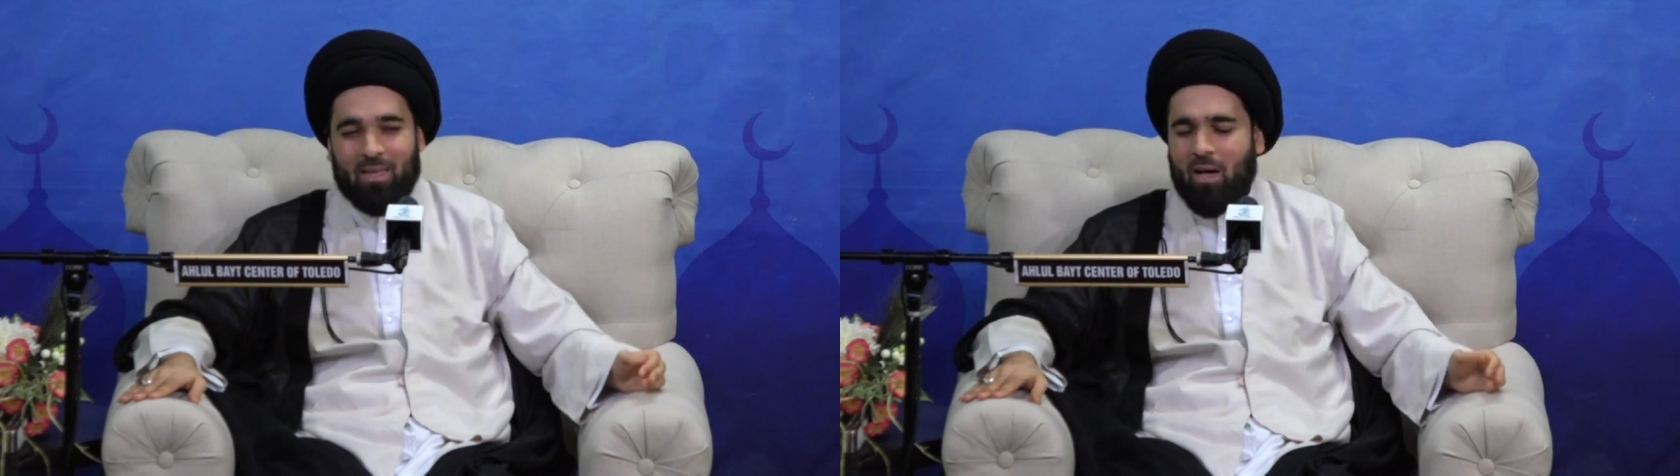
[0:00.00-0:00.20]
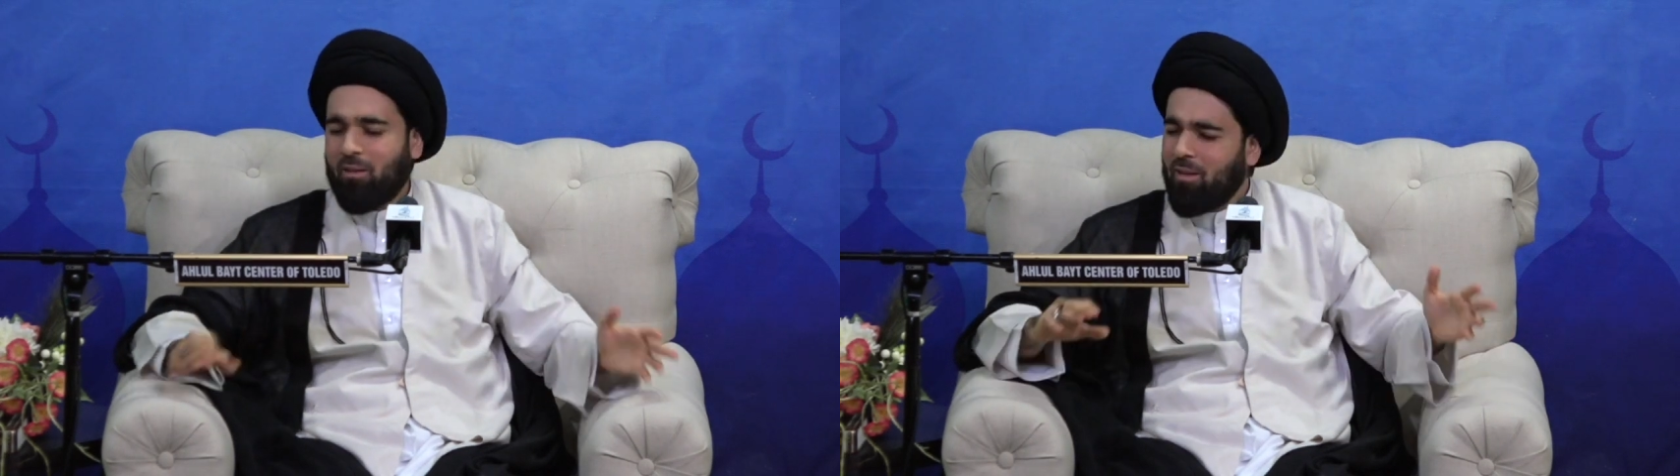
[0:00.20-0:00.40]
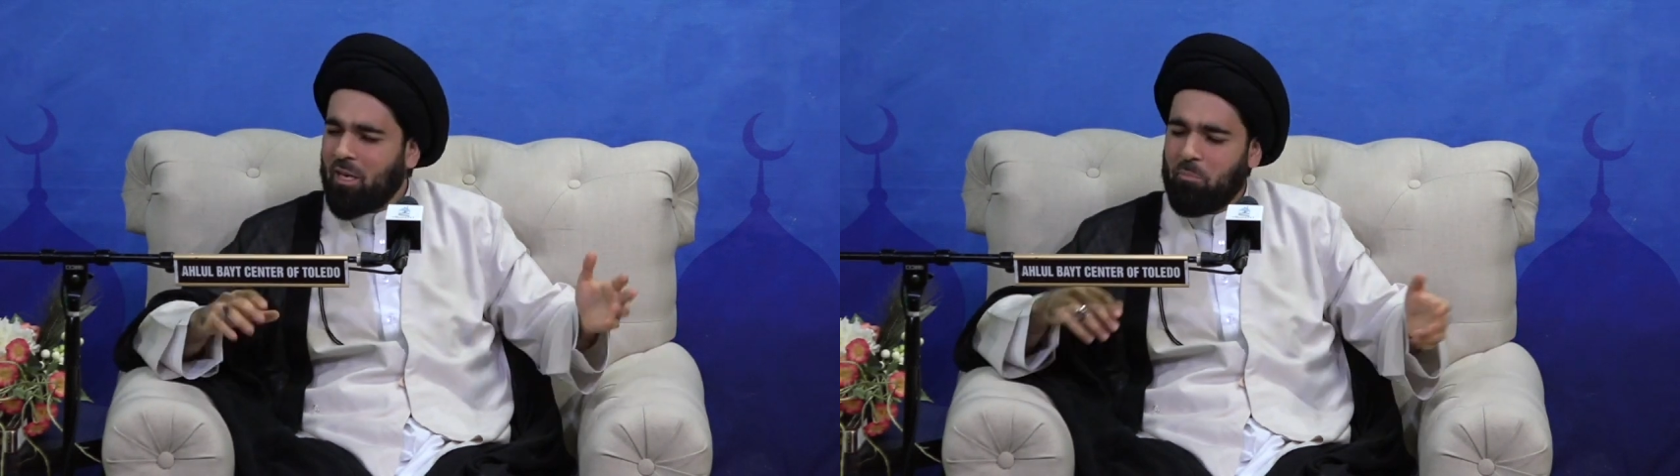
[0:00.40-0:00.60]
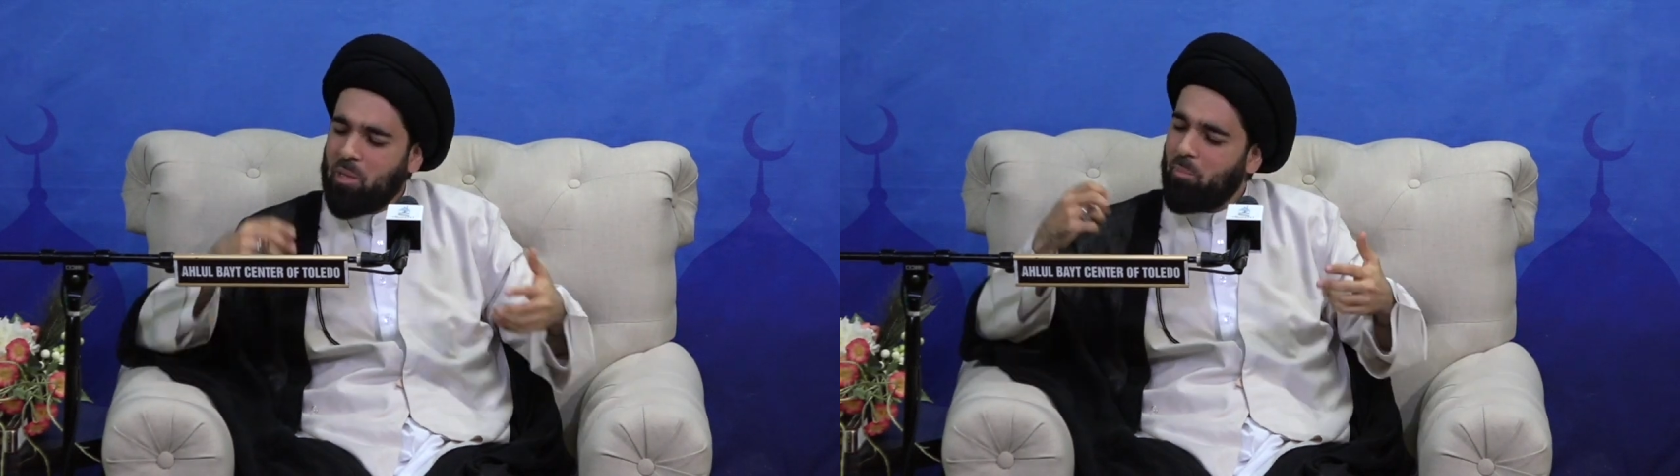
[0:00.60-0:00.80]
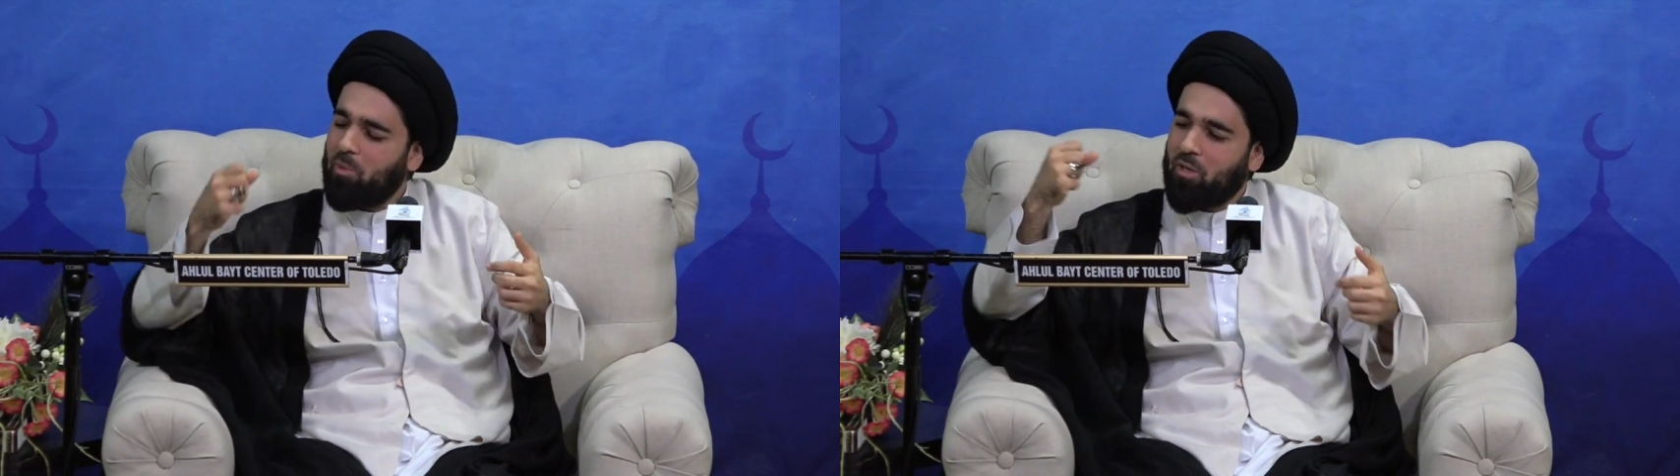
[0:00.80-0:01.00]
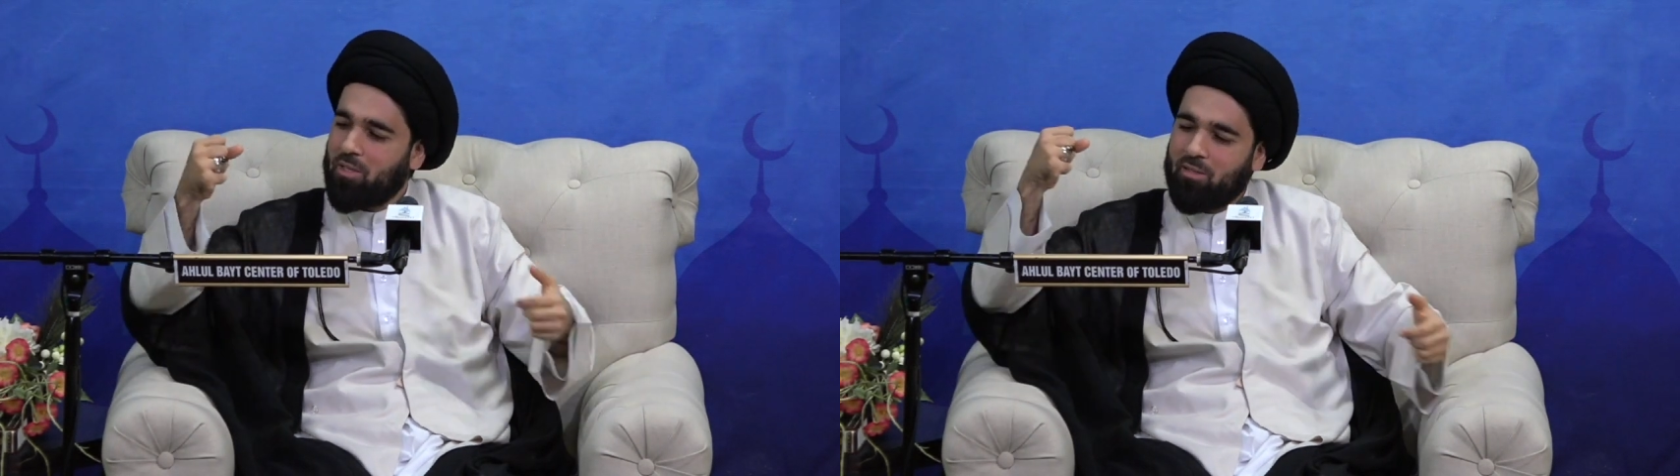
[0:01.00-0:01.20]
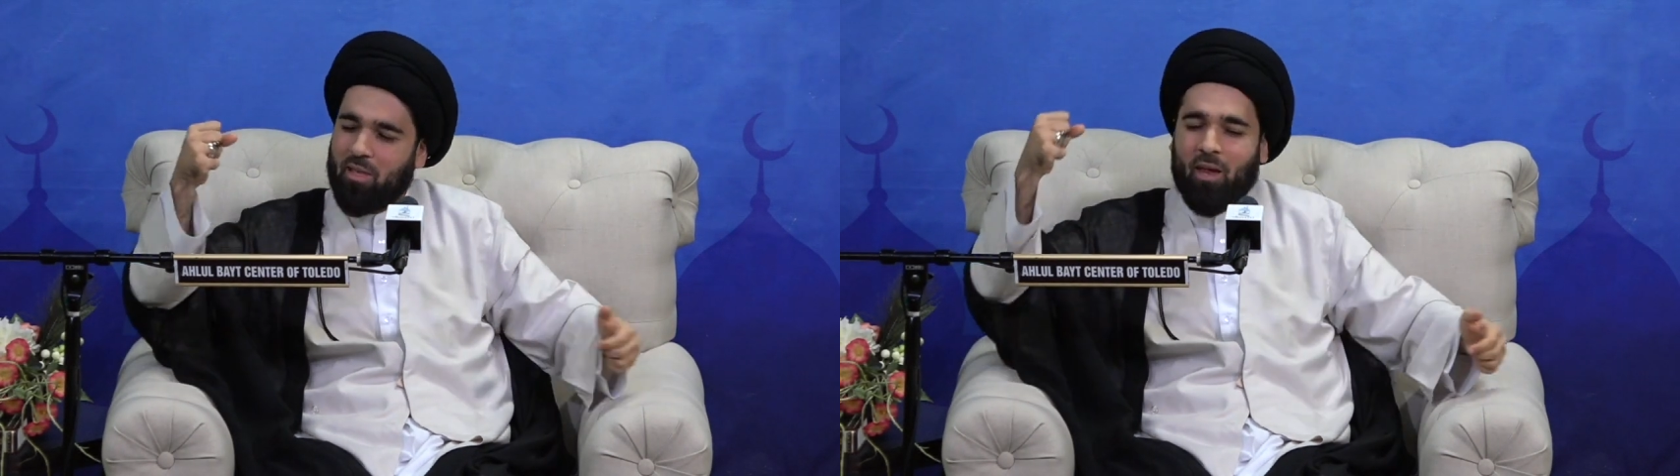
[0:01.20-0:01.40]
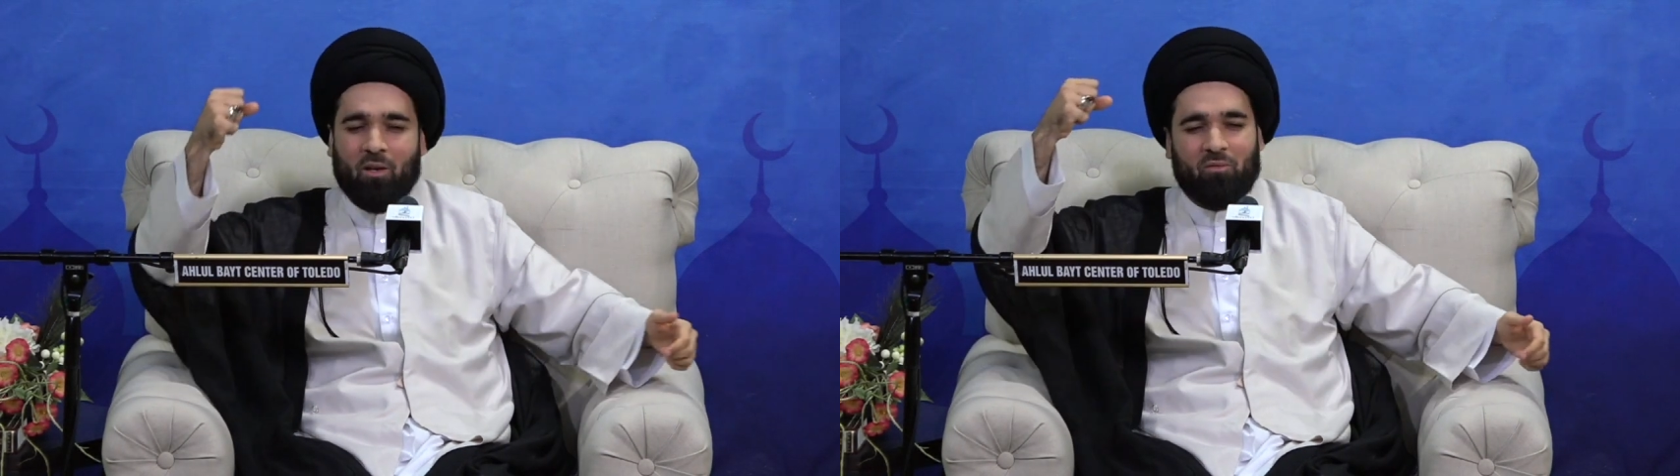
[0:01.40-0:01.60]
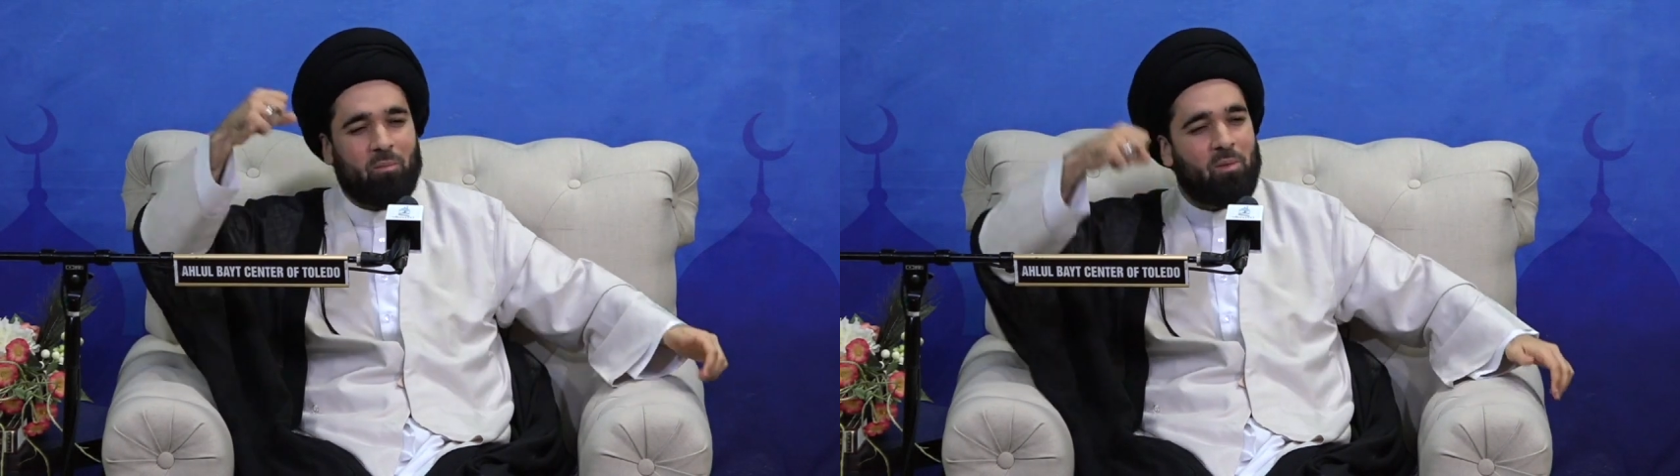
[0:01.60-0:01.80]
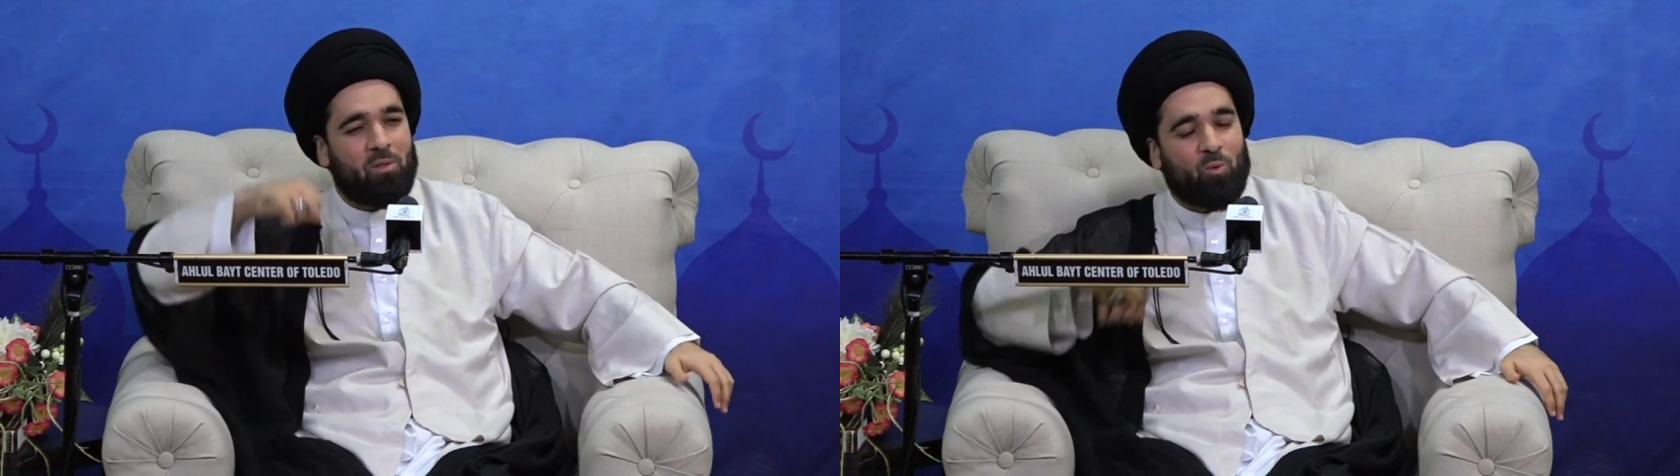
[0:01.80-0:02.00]
A lot of people are scared
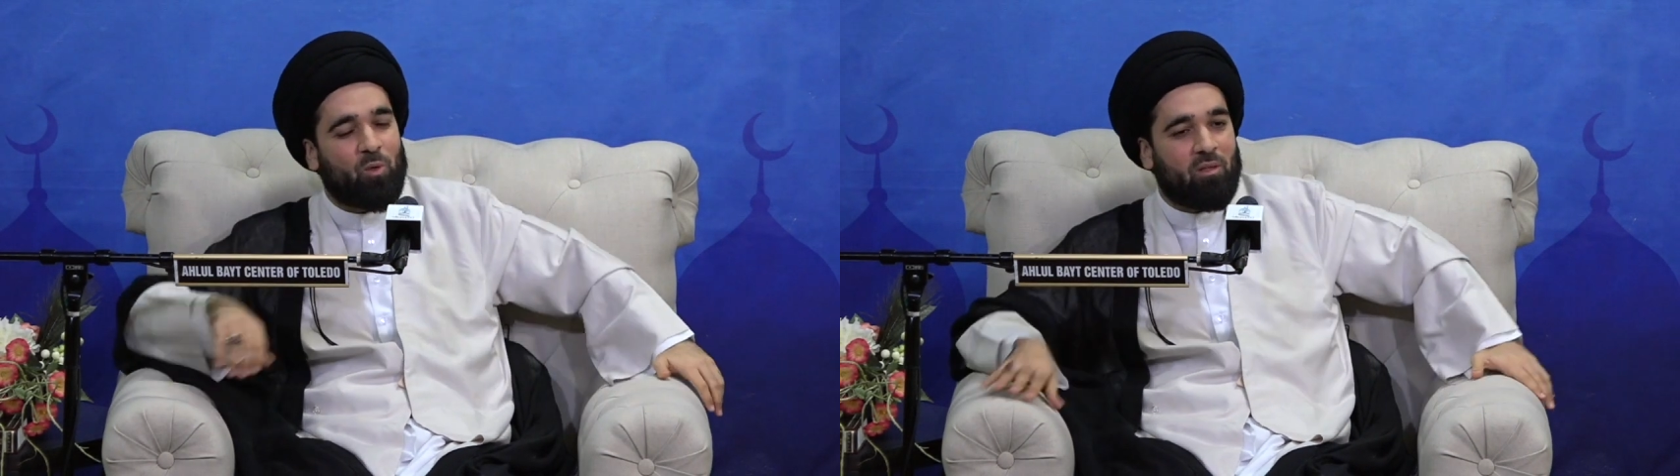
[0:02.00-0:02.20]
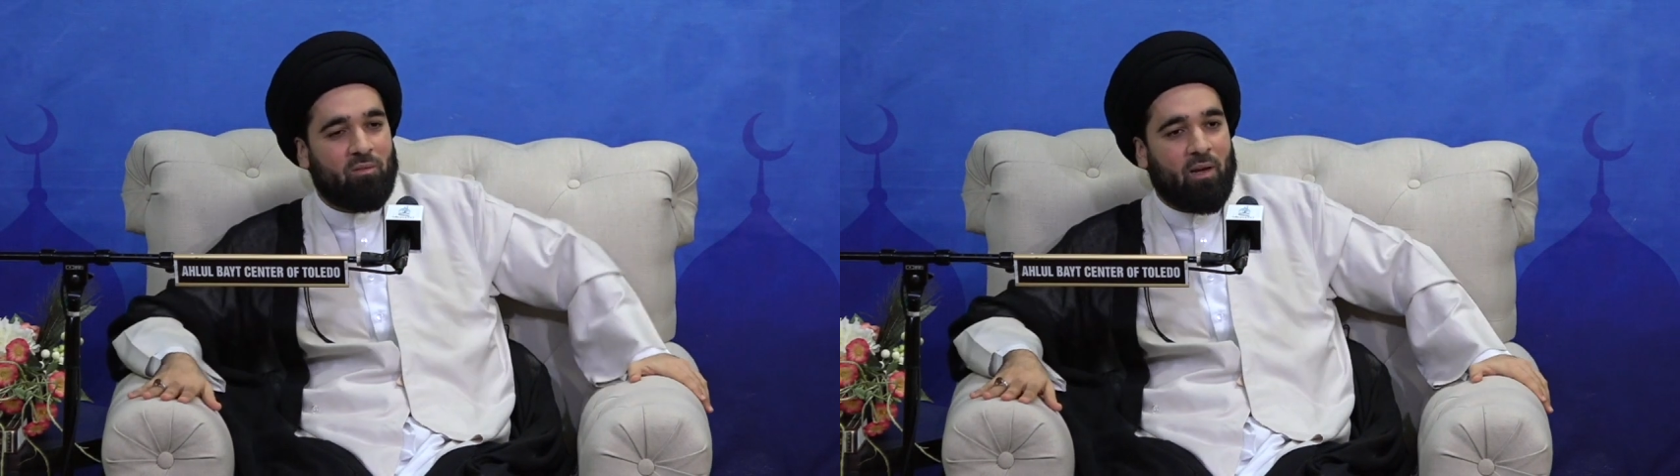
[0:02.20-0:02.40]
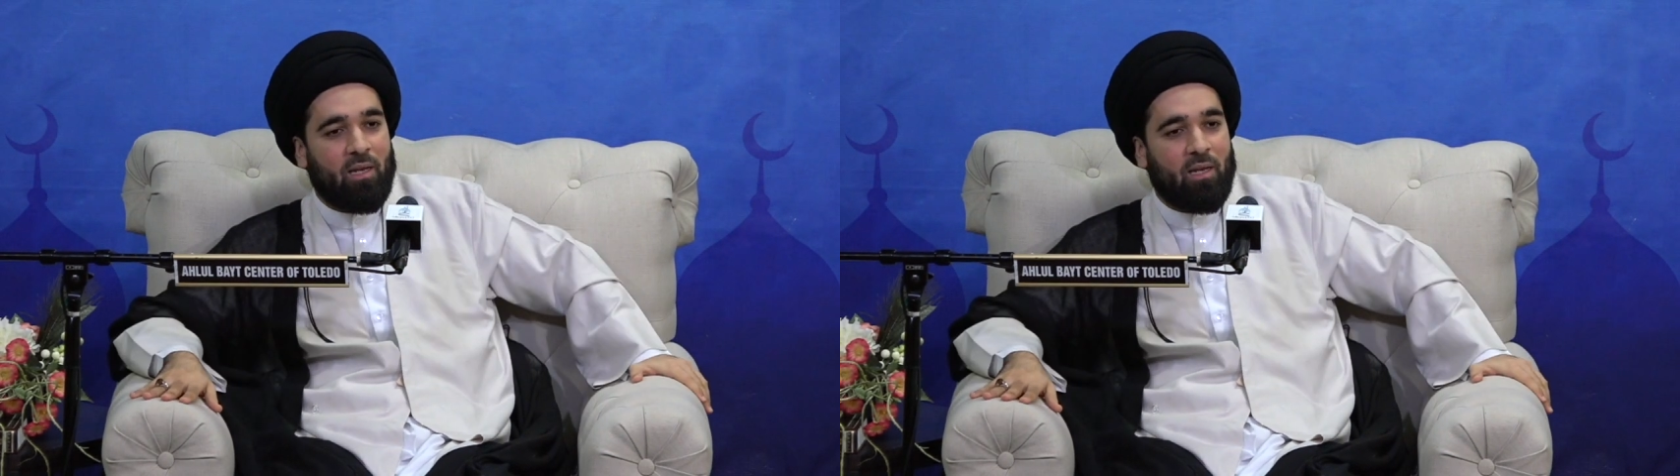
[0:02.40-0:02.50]
from the sword of